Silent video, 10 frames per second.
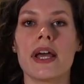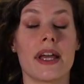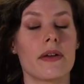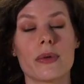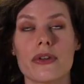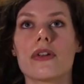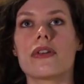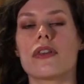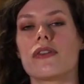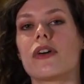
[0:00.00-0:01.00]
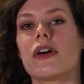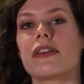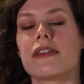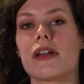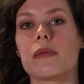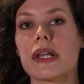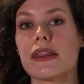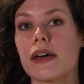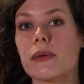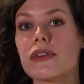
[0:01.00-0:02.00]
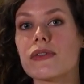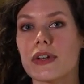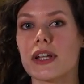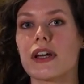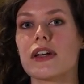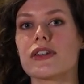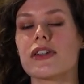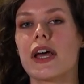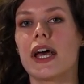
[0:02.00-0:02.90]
It was also the first element that was finished.